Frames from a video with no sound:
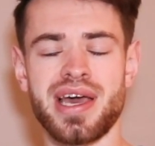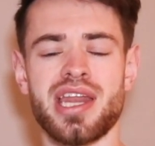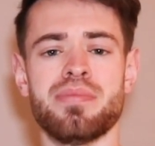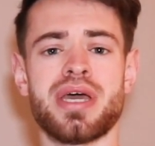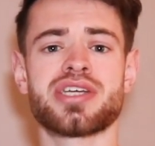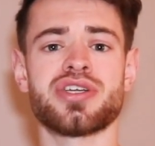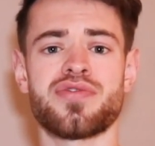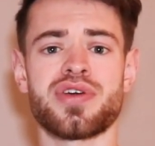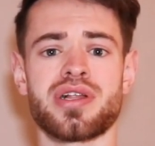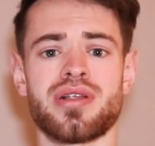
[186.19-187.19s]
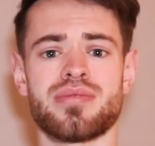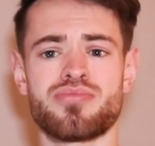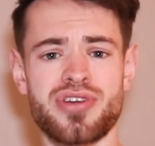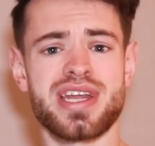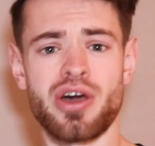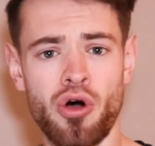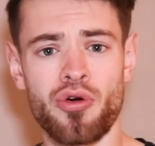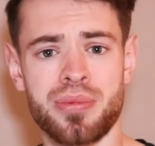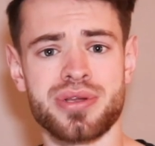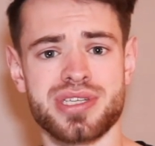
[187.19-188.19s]
And it makes you feel pretty
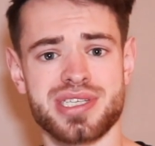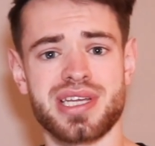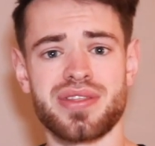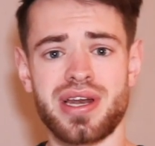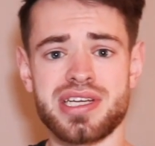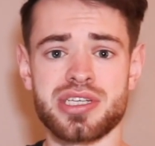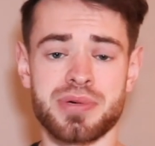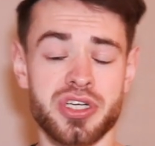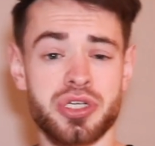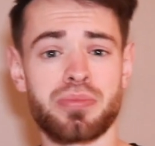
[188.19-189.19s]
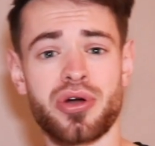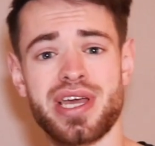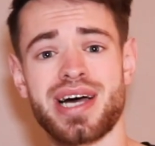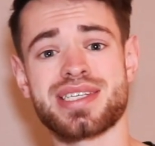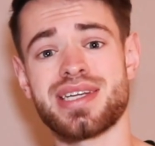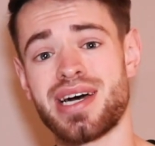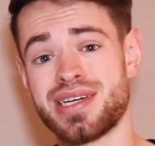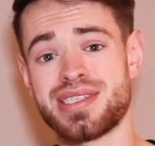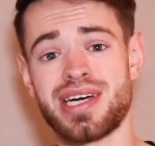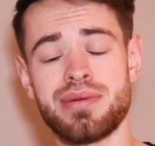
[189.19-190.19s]
horrible, to say the least, because your body hasn't
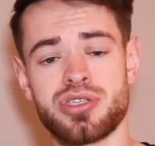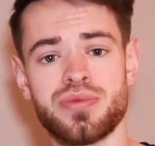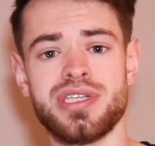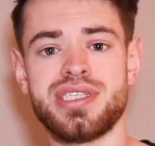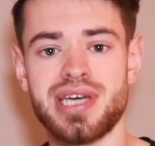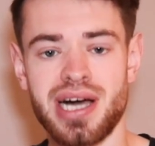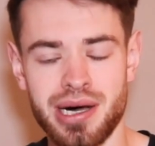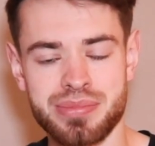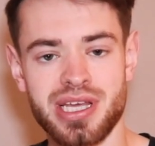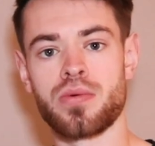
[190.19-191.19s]
had time to adapt,